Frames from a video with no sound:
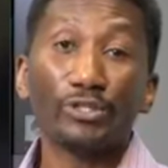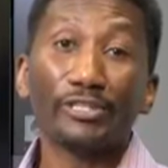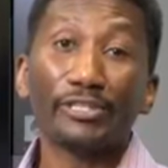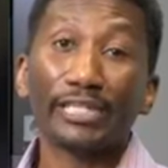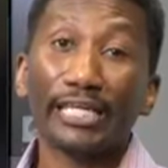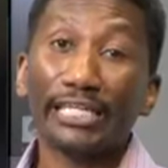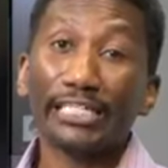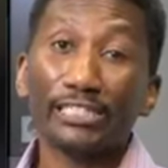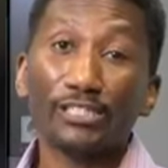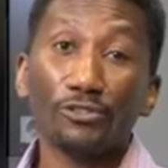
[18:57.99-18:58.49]
We
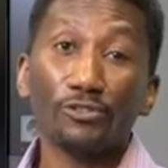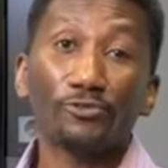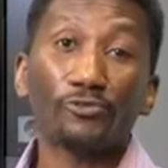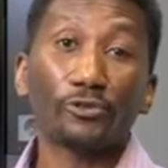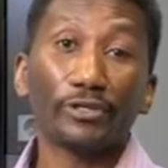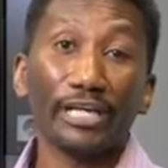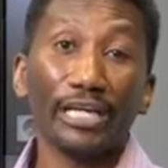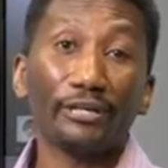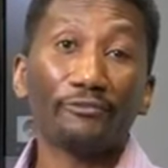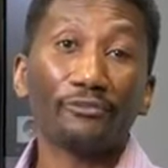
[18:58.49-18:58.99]
thank you
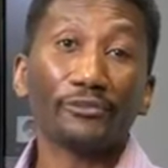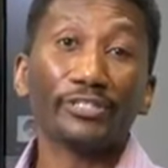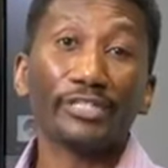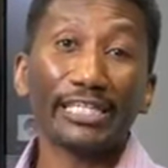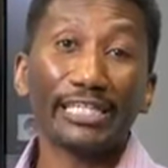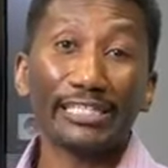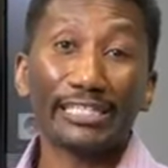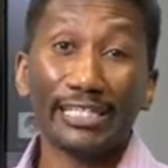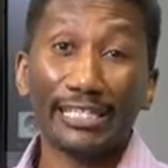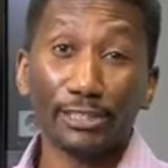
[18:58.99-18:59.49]
for
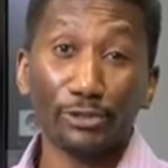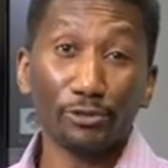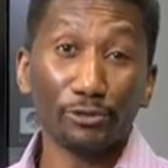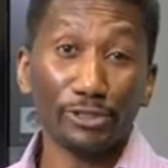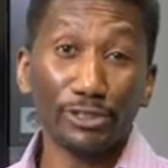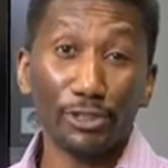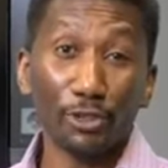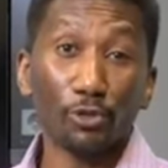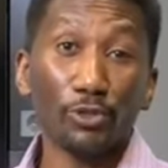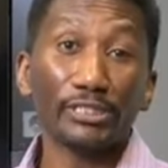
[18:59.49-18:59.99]
everything that
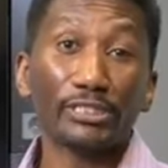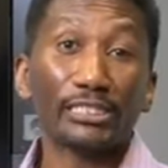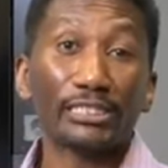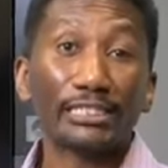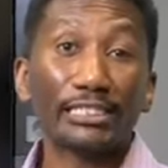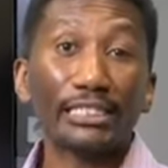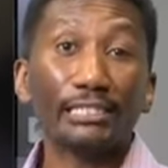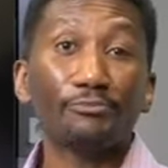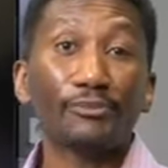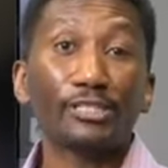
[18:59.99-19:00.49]
you're doing
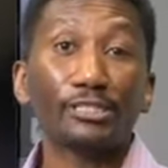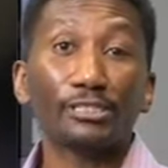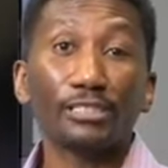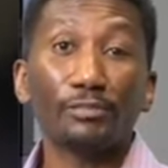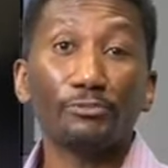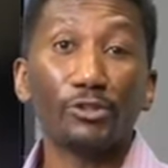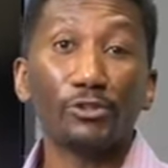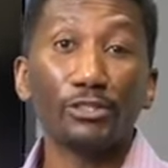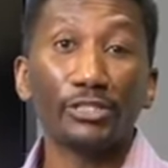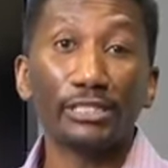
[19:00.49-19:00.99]
to keep this
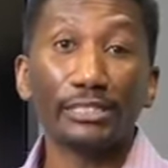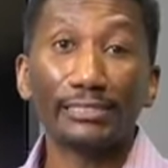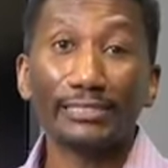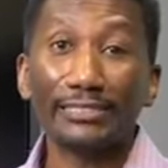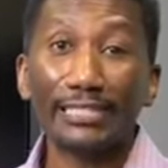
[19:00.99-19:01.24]
community